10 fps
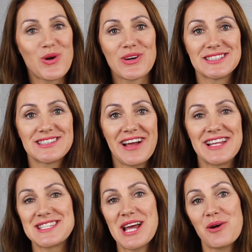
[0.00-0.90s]
rocket
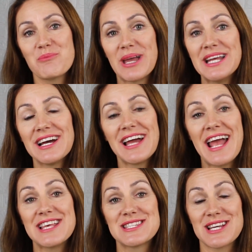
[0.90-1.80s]
science. Now, Peter
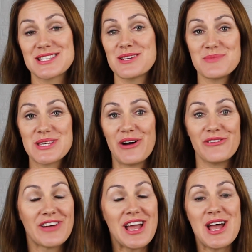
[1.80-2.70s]
has just
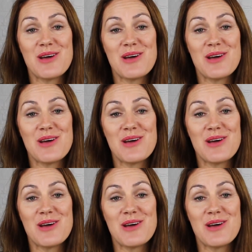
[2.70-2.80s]
himself